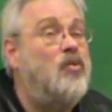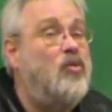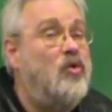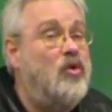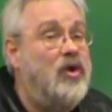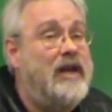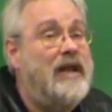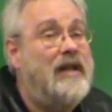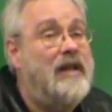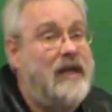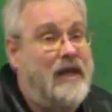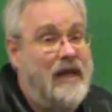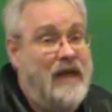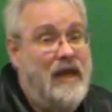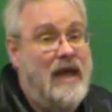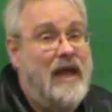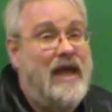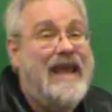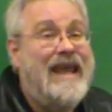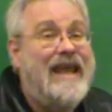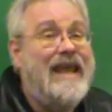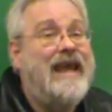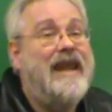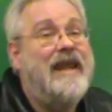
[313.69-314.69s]
really
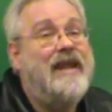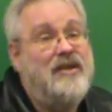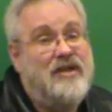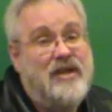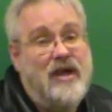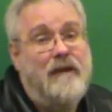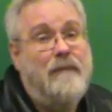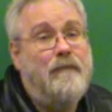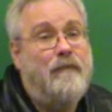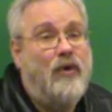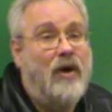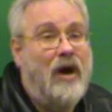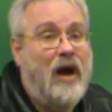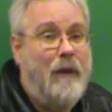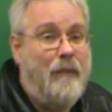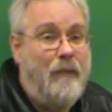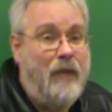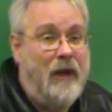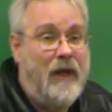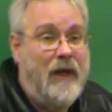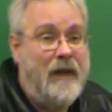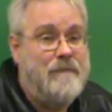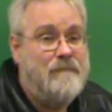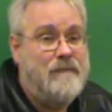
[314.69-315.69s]
getting done
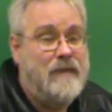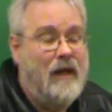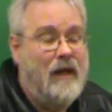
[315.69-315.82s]
properly.